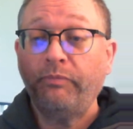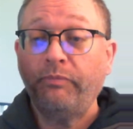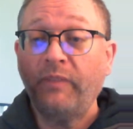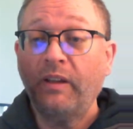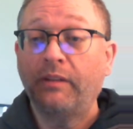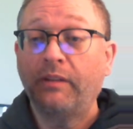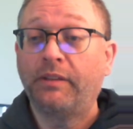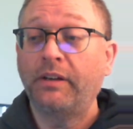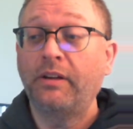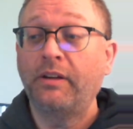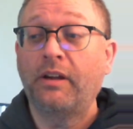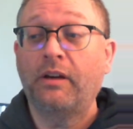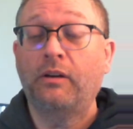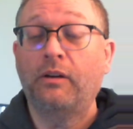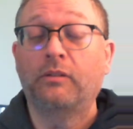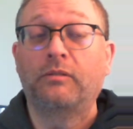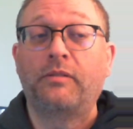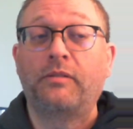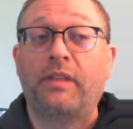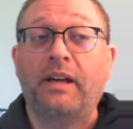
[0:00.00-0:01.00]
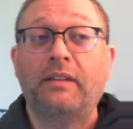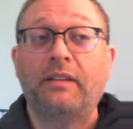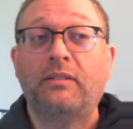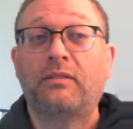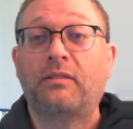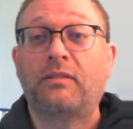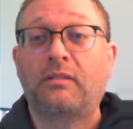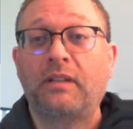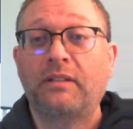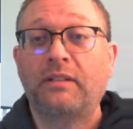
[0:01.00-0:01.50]
There you go.
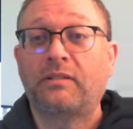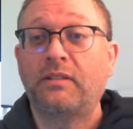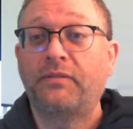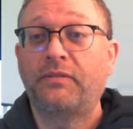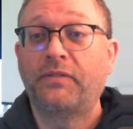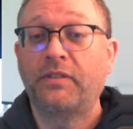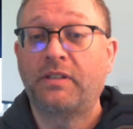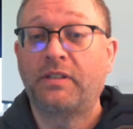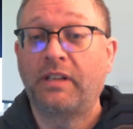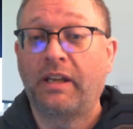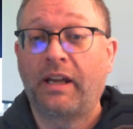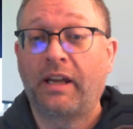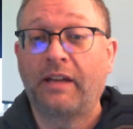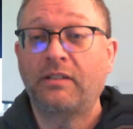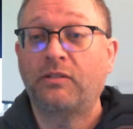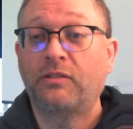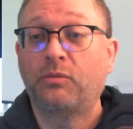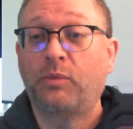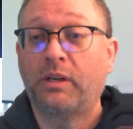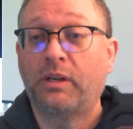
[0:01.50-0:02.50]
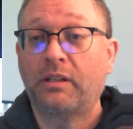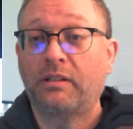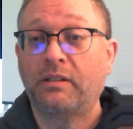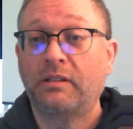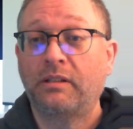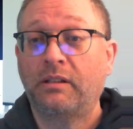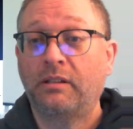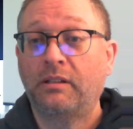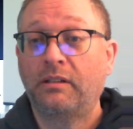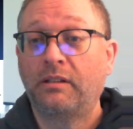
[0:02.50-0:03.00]
That's it for today. I just wanted
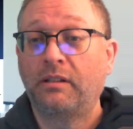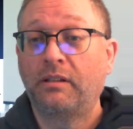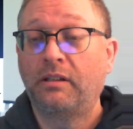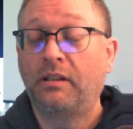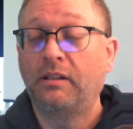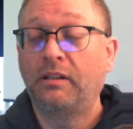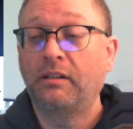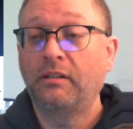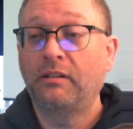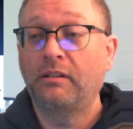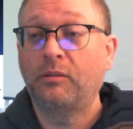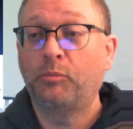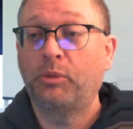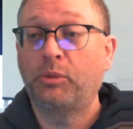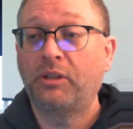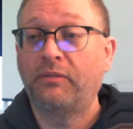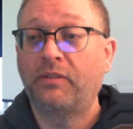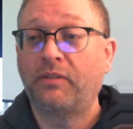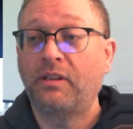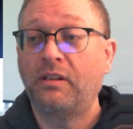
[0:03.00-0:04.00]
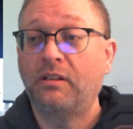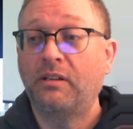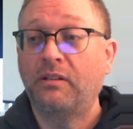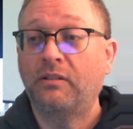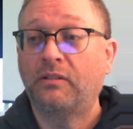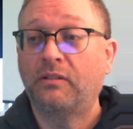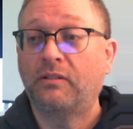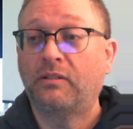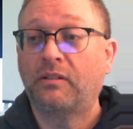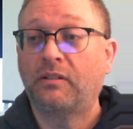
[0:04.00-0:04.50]
to get a little bit of
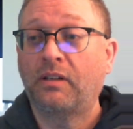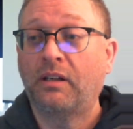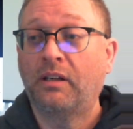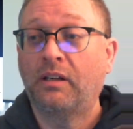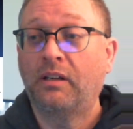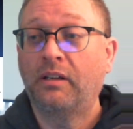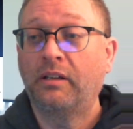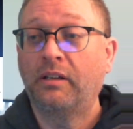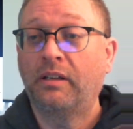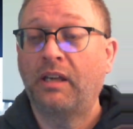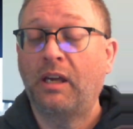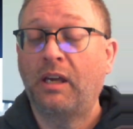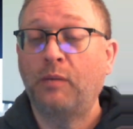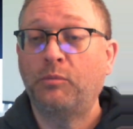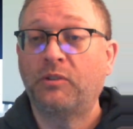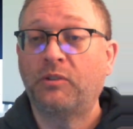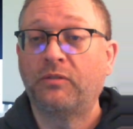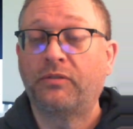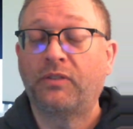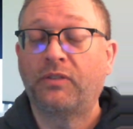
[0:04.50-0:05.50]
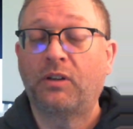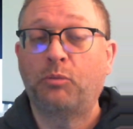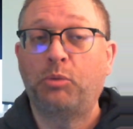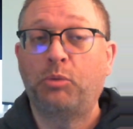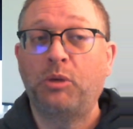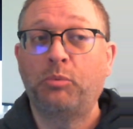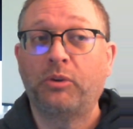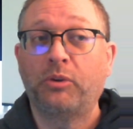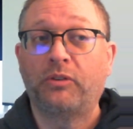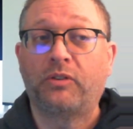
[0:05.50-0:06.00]
these games in front of
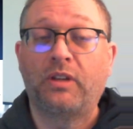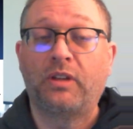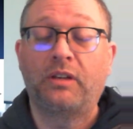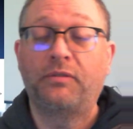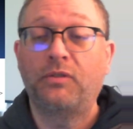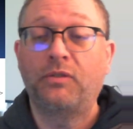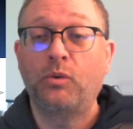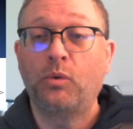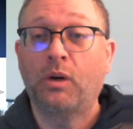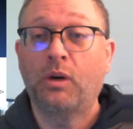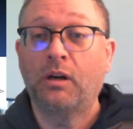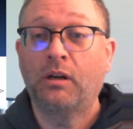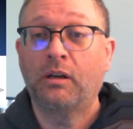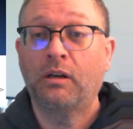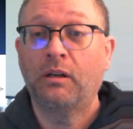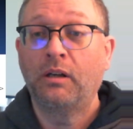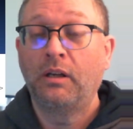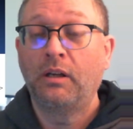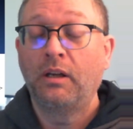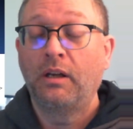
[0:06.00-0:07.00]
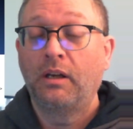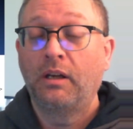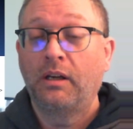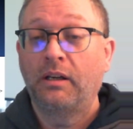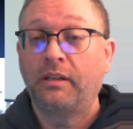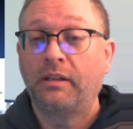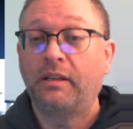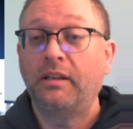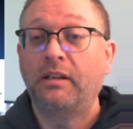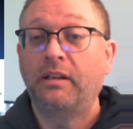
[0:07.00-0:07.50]
people so that if you are,
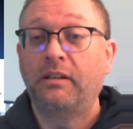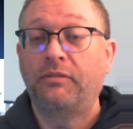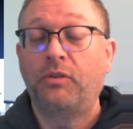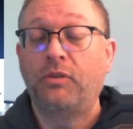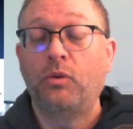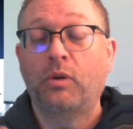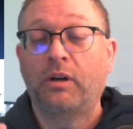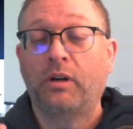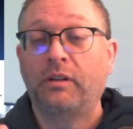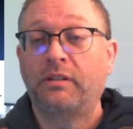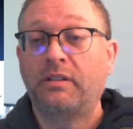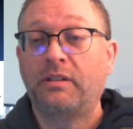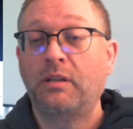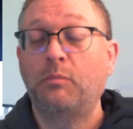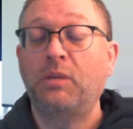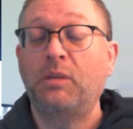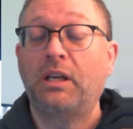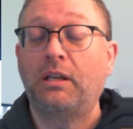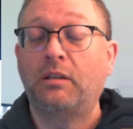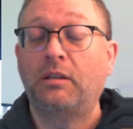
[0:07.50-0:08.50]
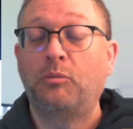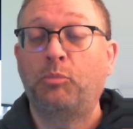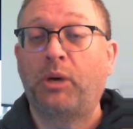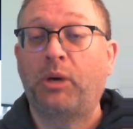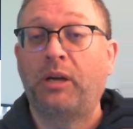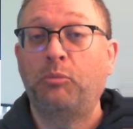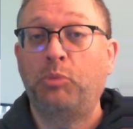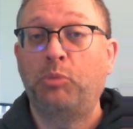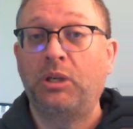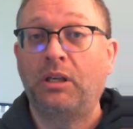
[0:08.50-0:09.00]
again, if you are intimidated
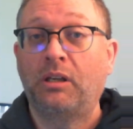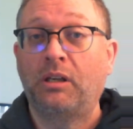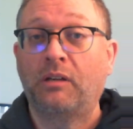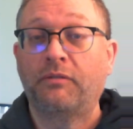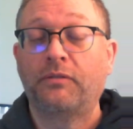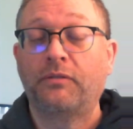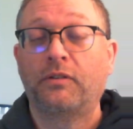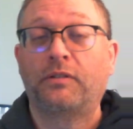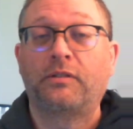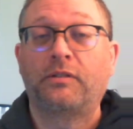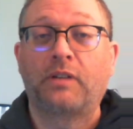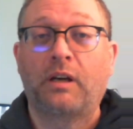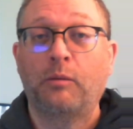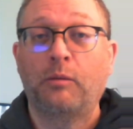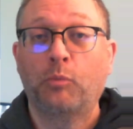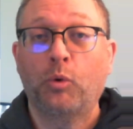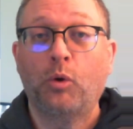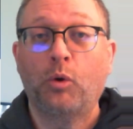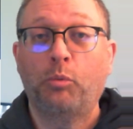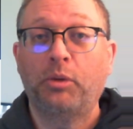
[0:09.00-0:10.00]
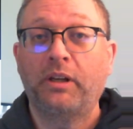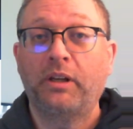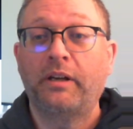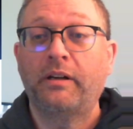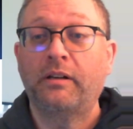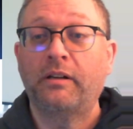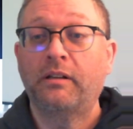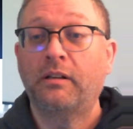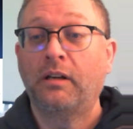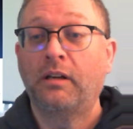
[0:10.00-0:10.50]
by being a first-time role
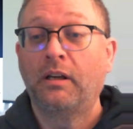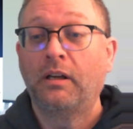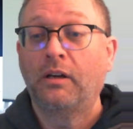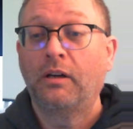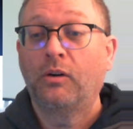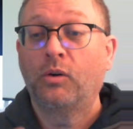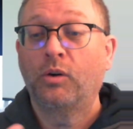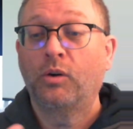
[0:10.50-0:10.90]
player or a